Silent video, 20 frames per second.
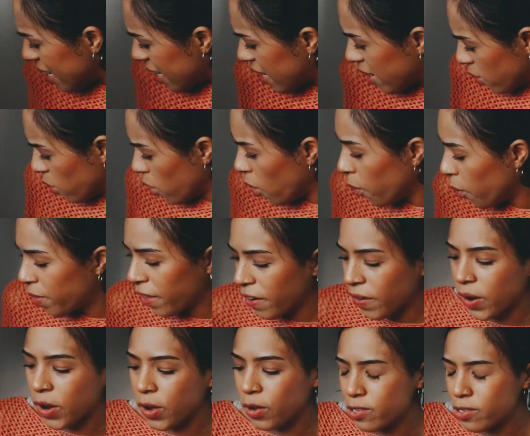in here? Oh,
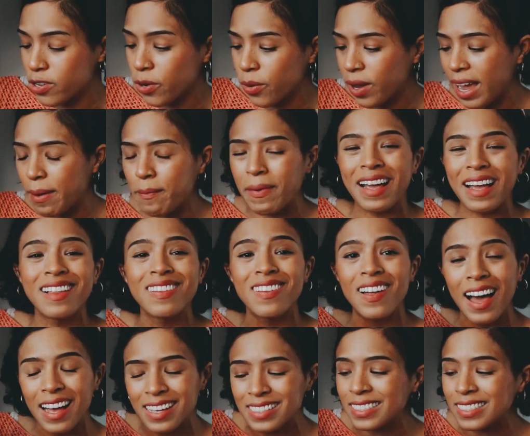there it goes. Okay, my
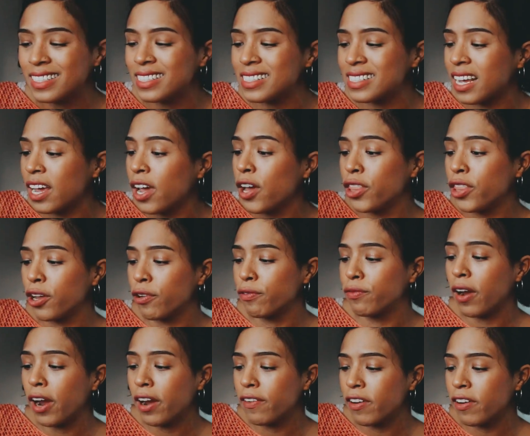glasses. They're
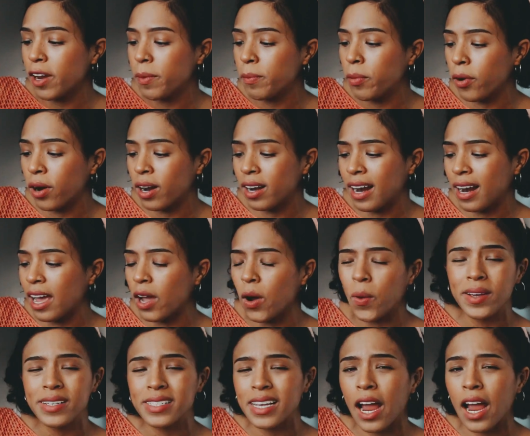very important. I
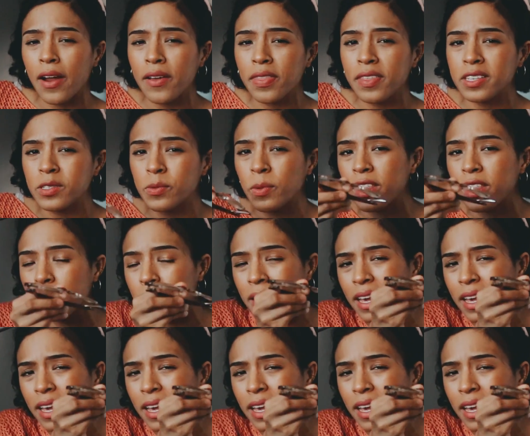always carry these with